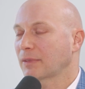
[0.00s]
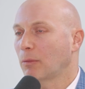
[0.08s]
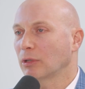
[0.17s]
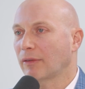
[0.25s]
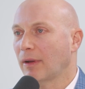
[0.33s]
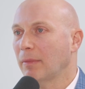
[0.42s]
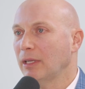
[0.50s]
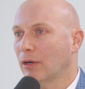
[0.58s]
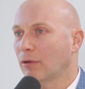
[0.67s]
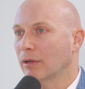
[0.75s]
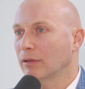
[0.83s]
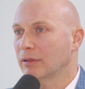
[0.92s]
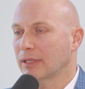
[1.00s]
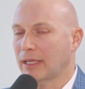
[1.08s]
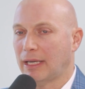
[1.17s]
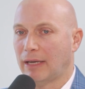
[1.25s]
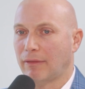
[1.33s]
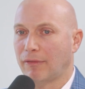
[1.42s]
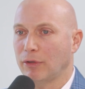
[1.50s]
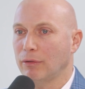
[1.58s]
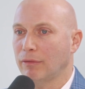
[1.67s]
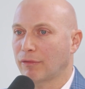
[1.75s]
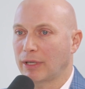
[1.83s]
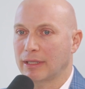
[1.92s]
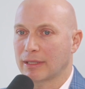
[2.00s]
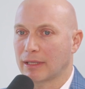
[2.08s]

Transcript: multifamily owners, and I have a few friends